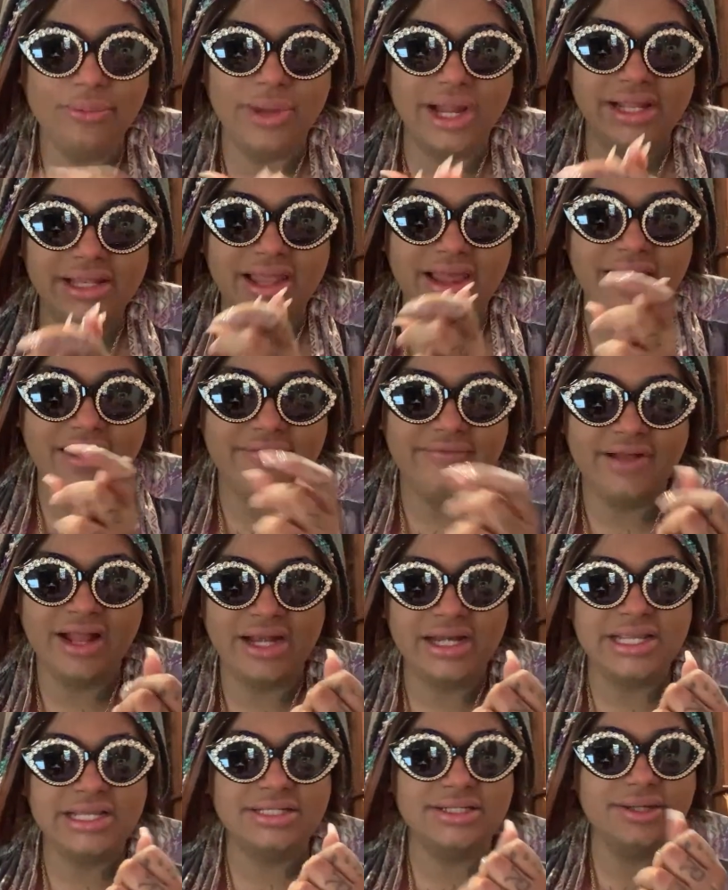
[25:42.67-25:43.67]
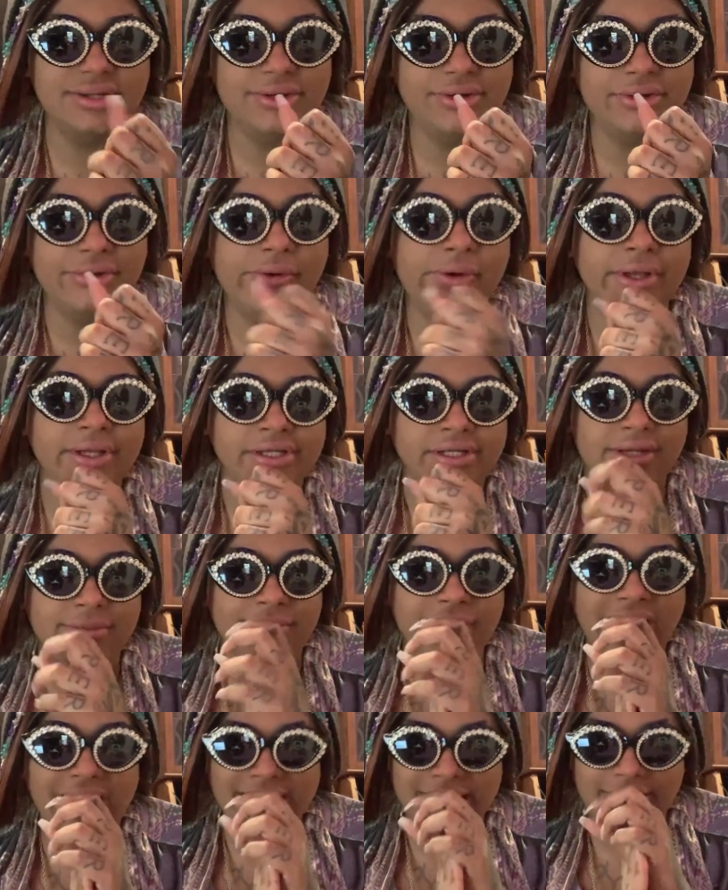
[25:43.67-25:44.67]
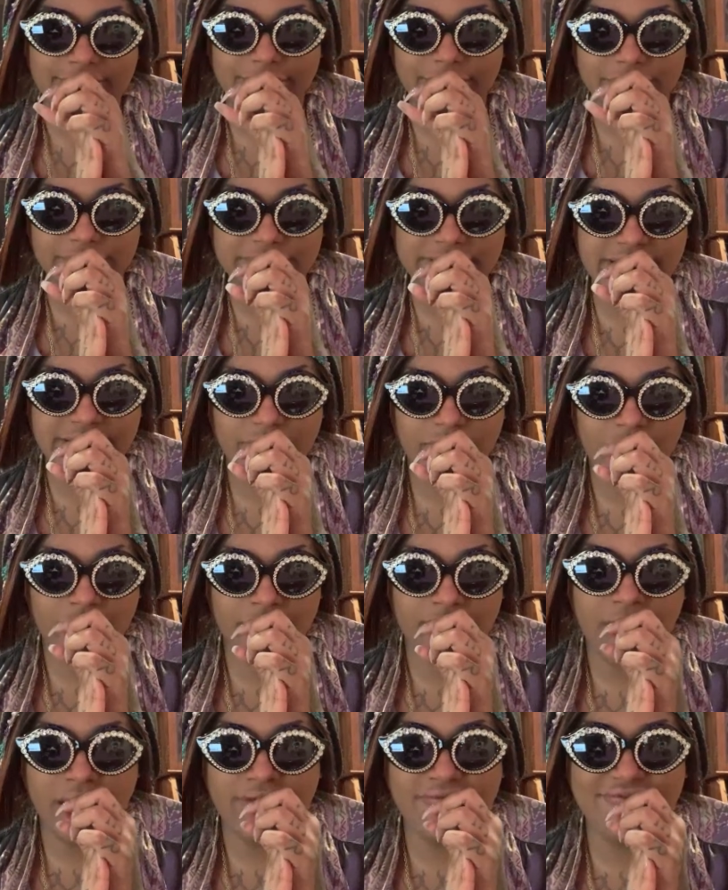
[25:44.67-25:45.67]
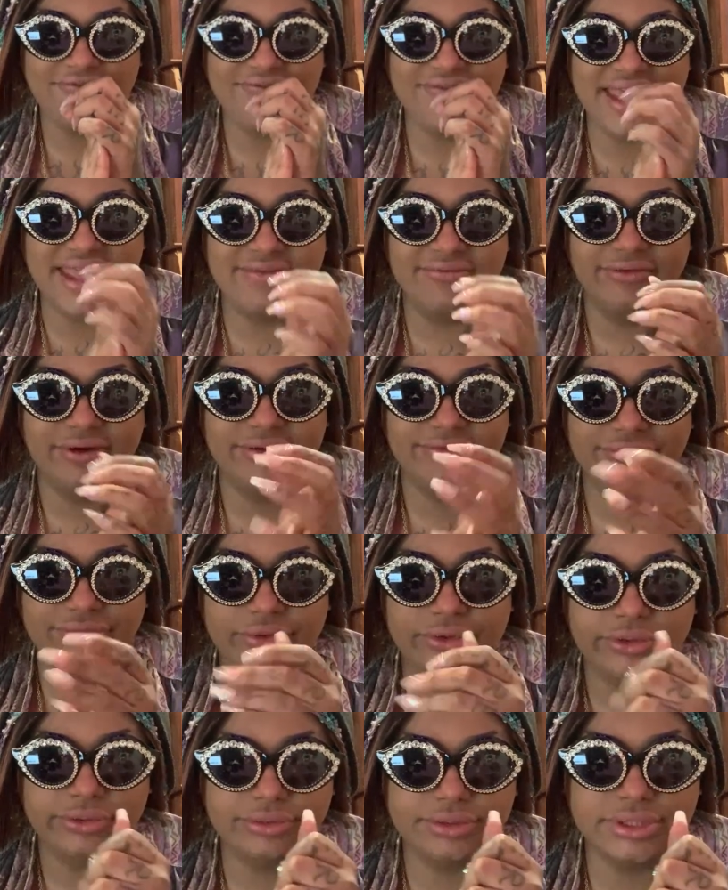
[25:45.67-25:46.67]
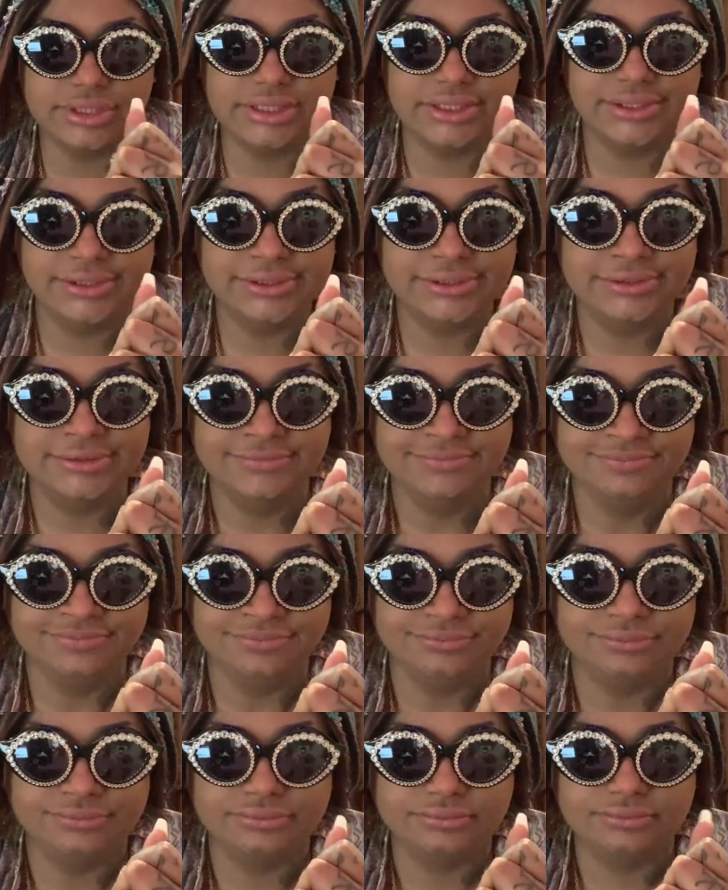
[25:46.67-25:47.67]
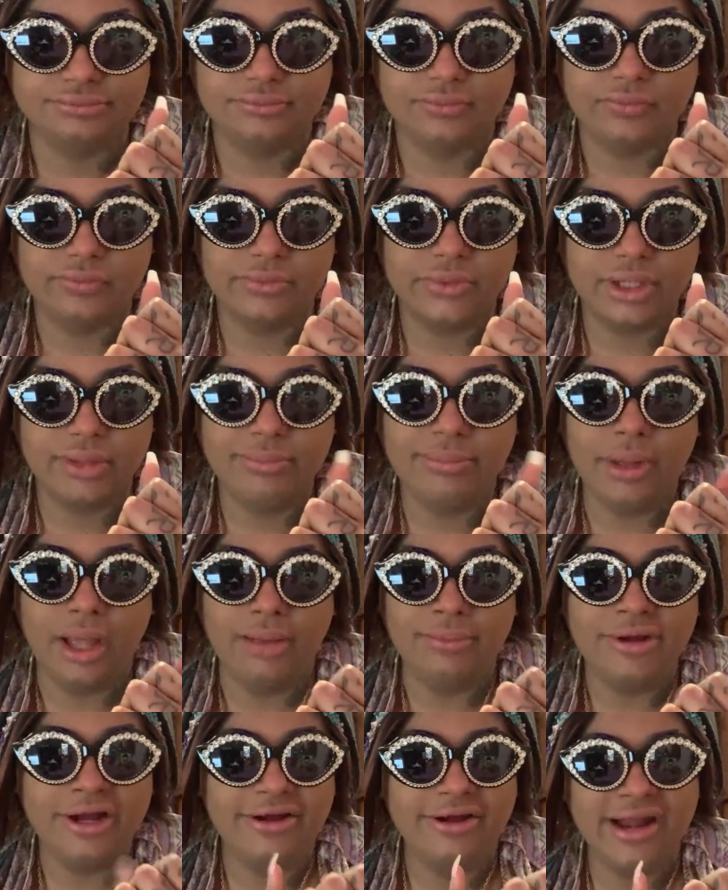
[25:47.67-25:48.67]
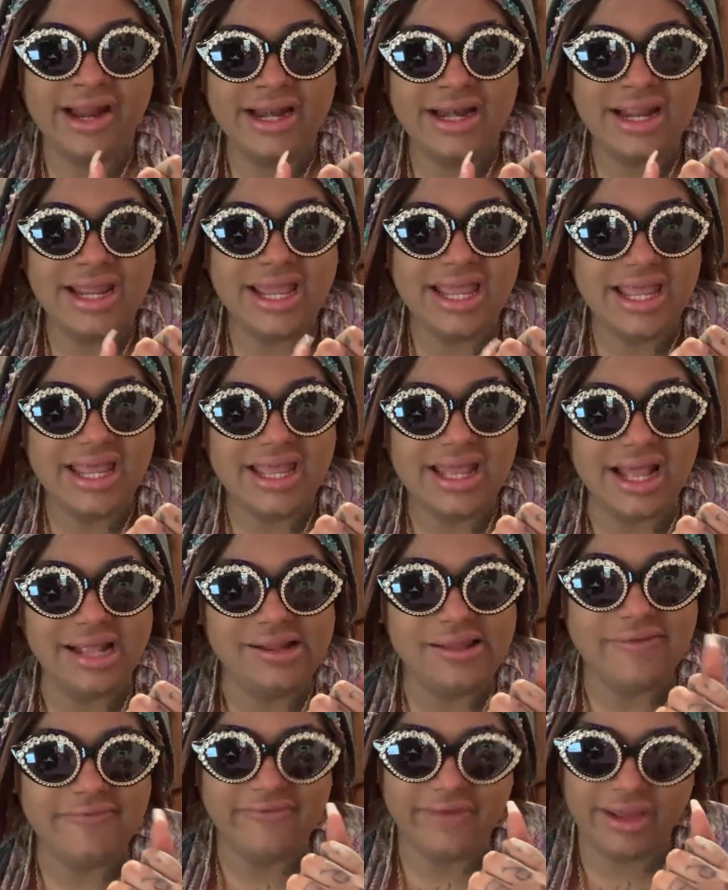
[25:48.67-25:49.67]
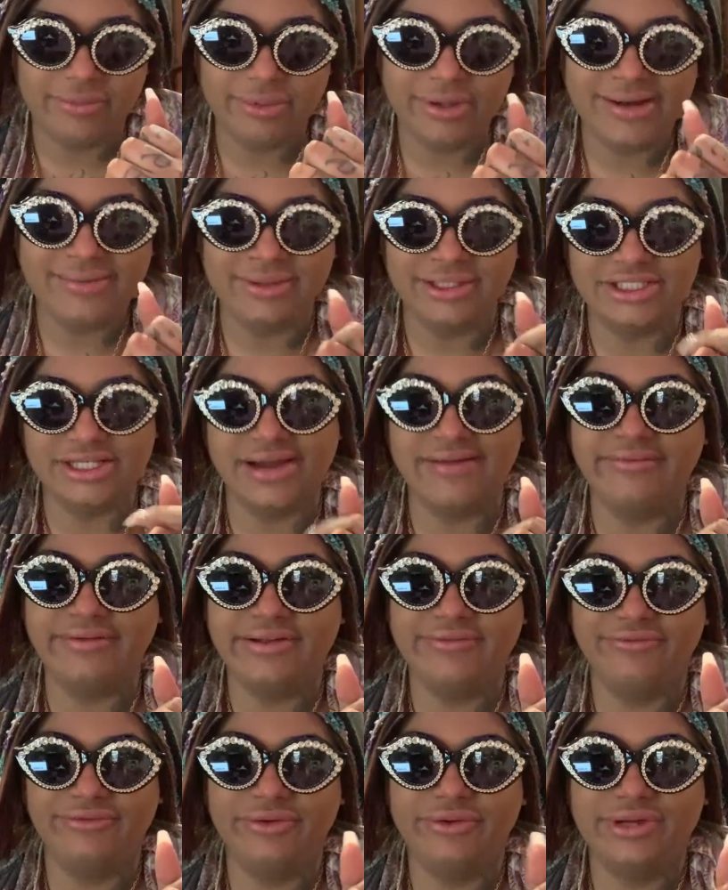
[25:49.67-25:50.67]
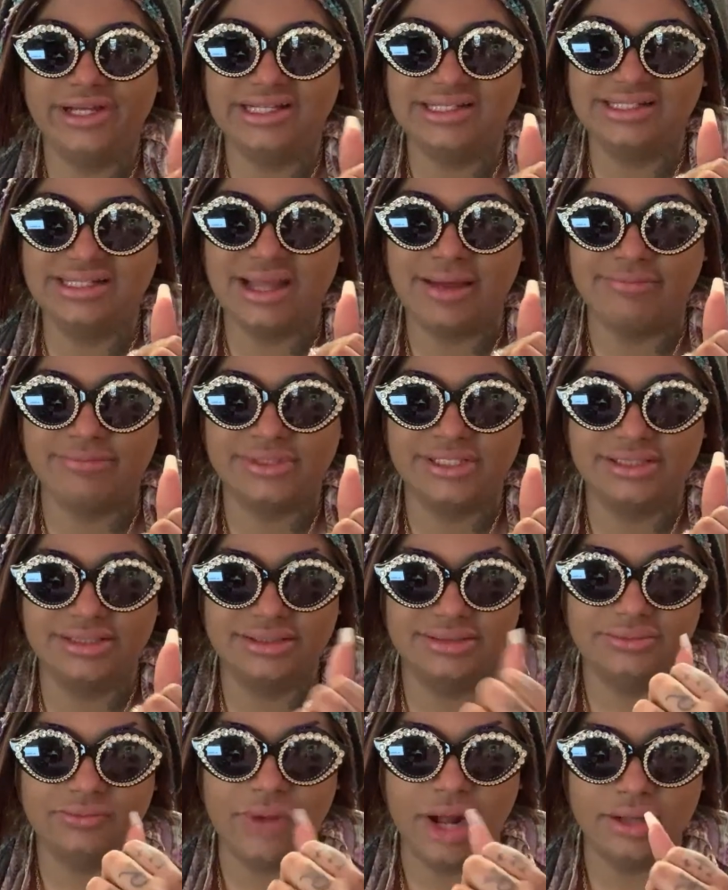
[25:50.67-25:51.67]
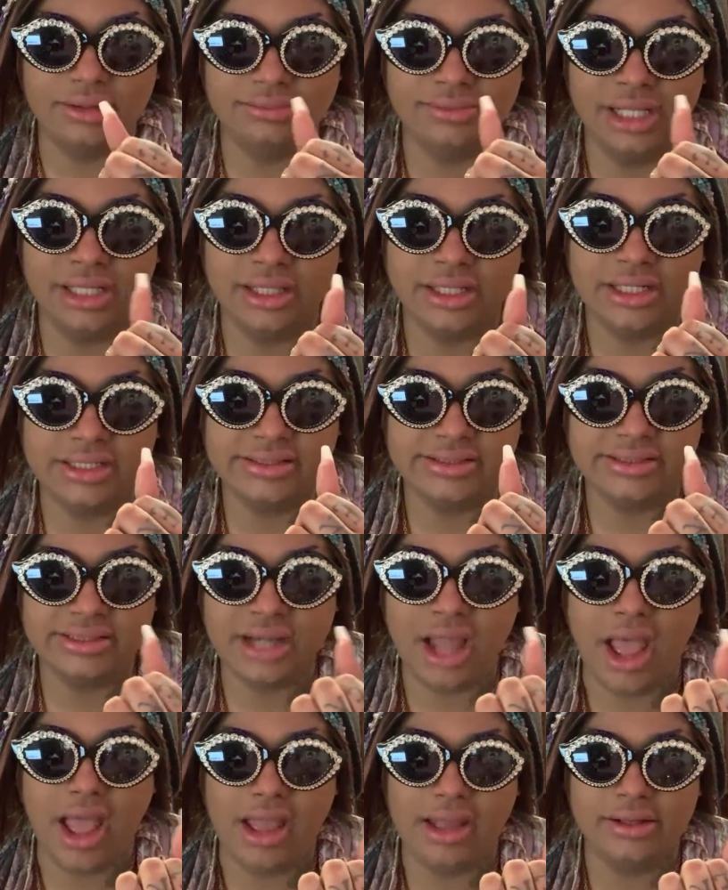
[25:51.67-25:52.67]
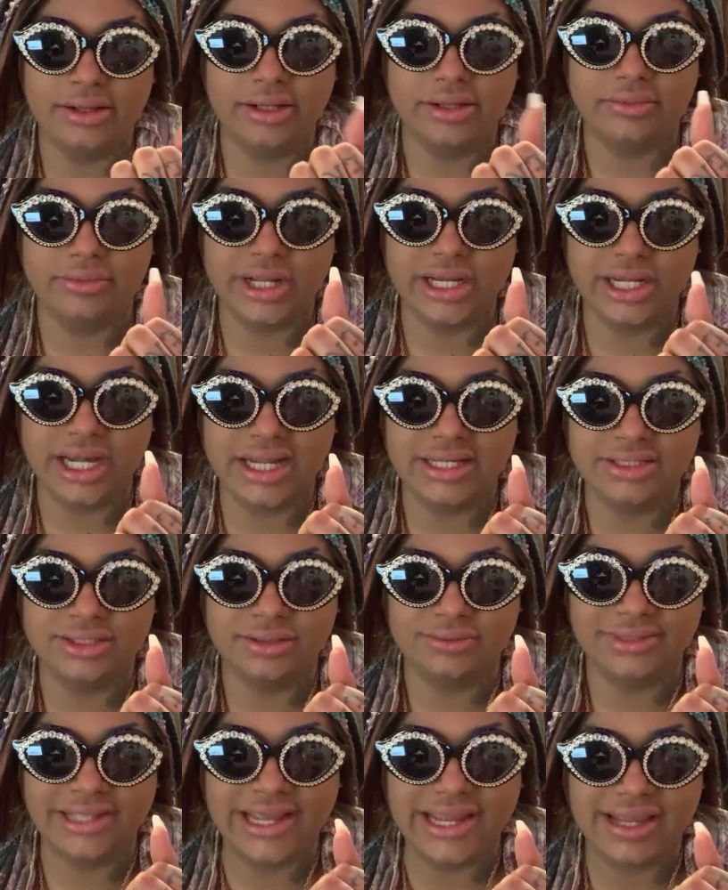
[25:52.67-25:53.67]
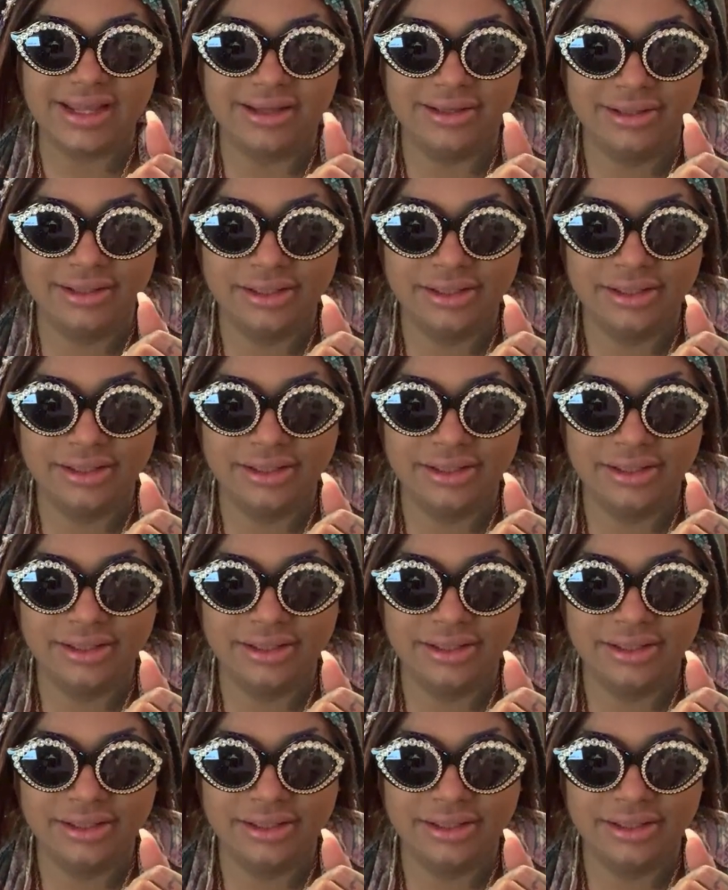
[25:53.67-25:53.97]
I love honeydew. Pineapple is like one of my favorite fruits. Pomegranate. I love pretty much every fruit except watermelon is not a good one. I don't like.